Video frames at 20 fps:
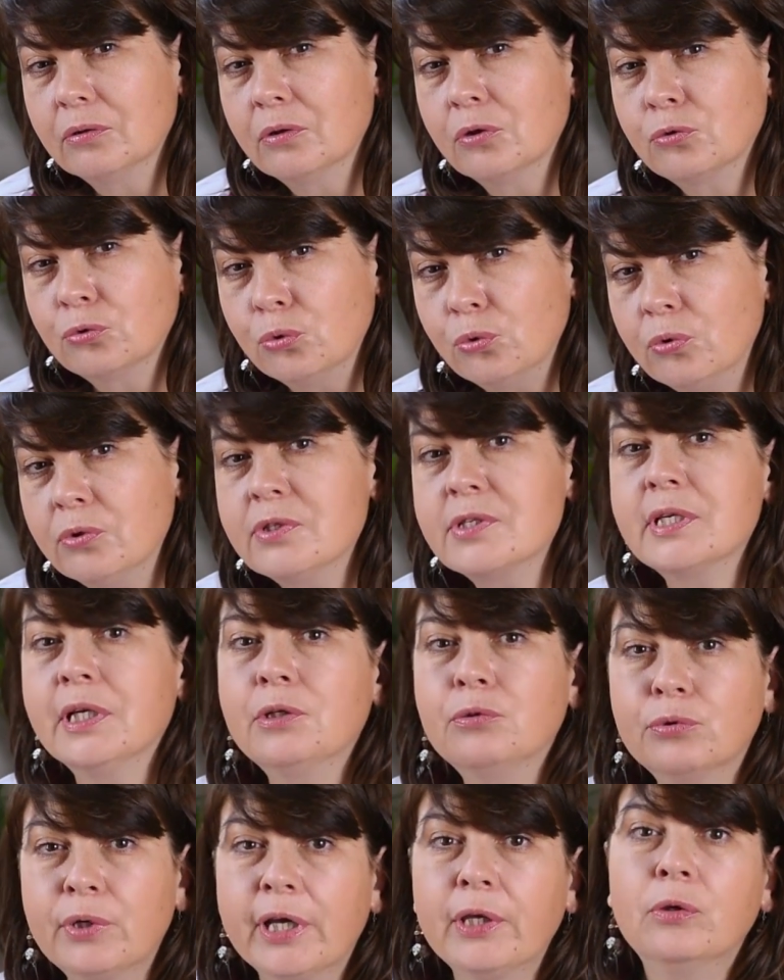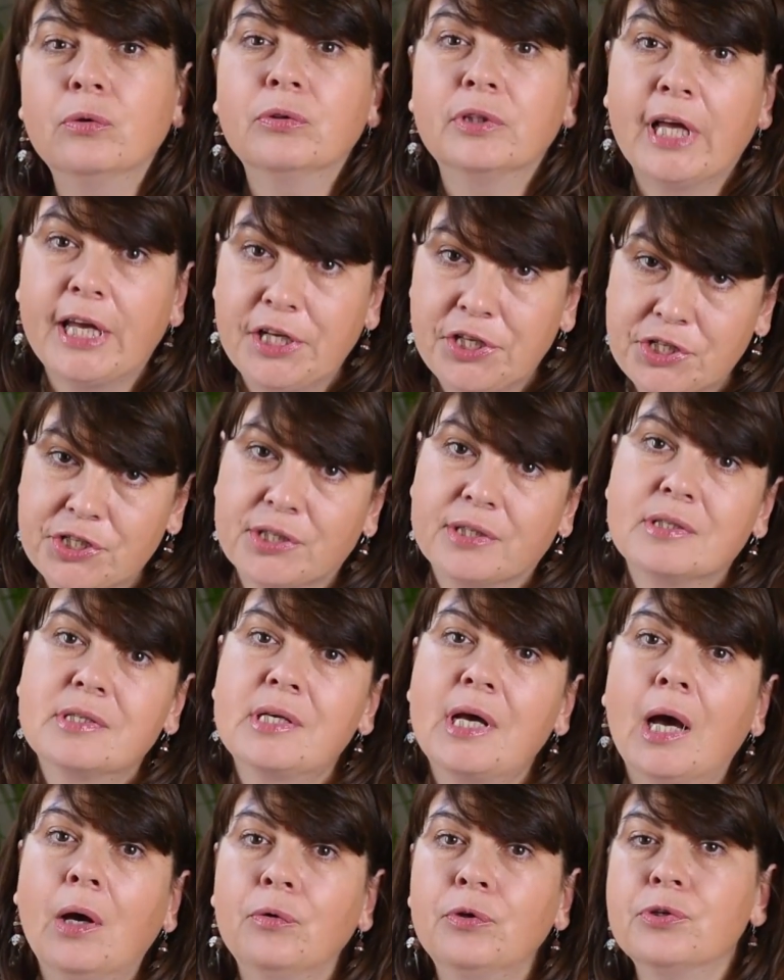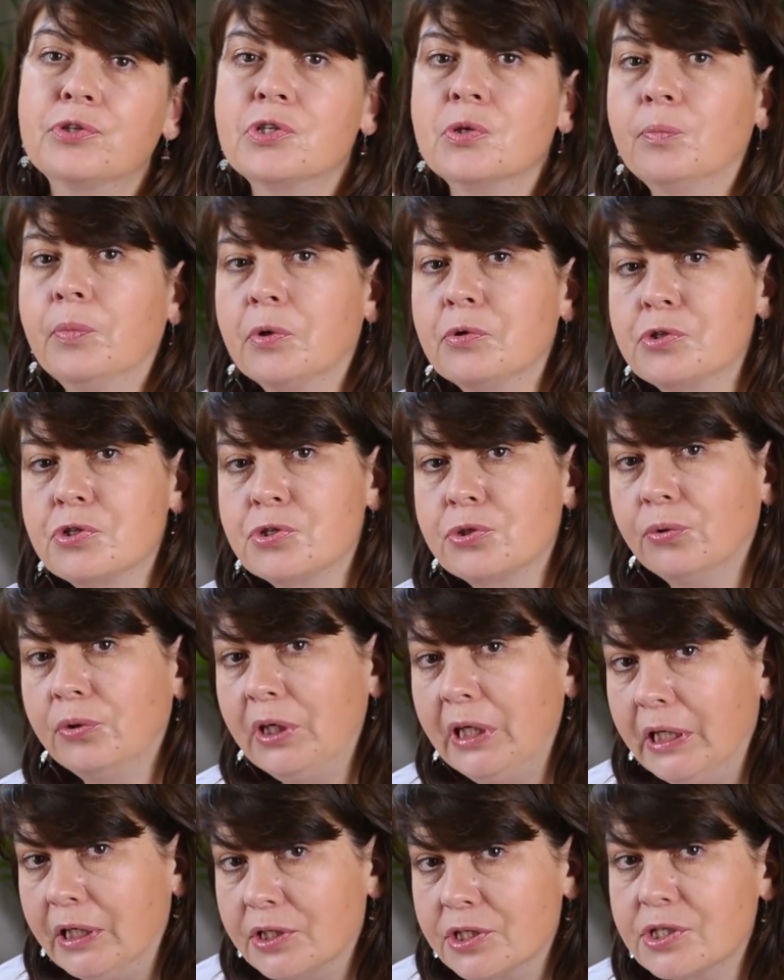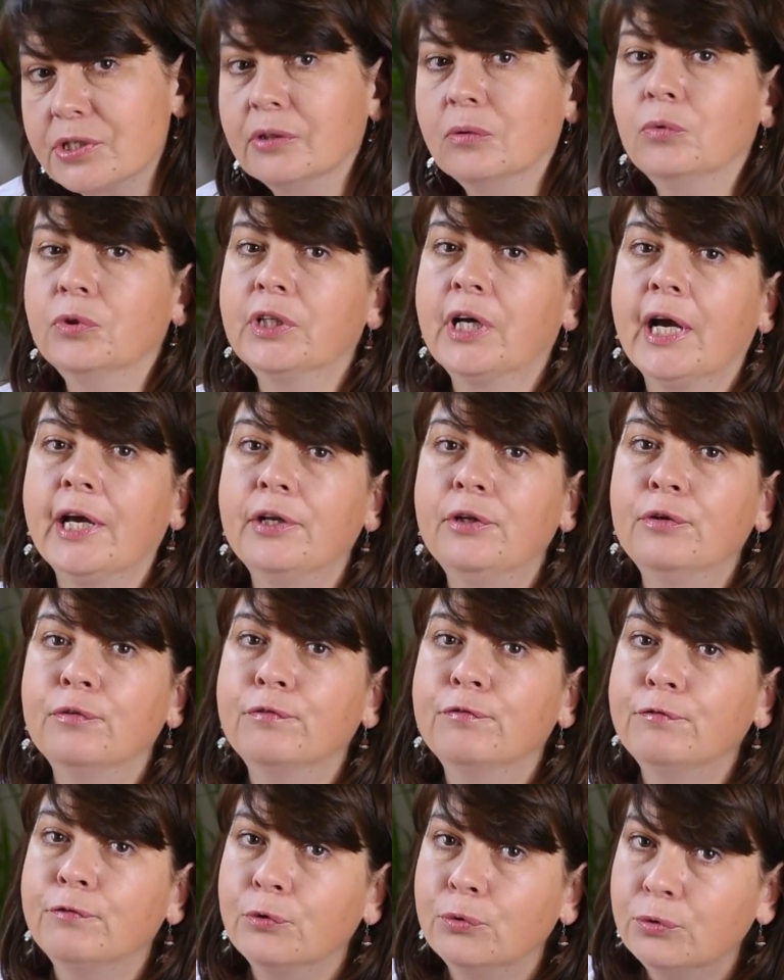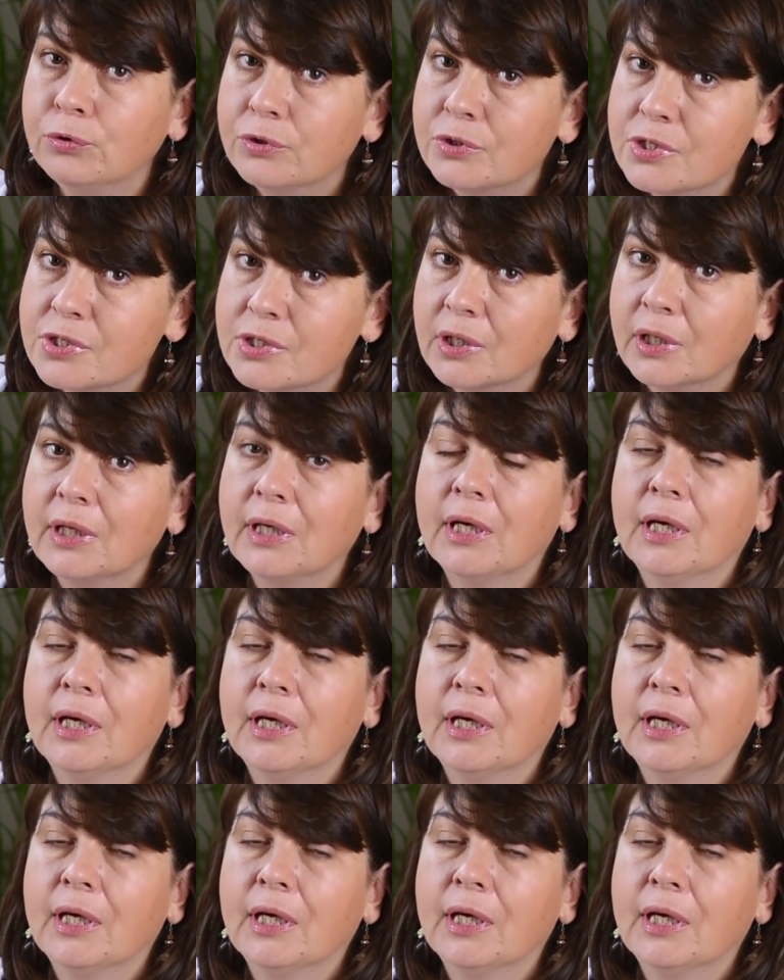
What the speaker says: rules and regulations, how you're supposed to eat, what kind of foods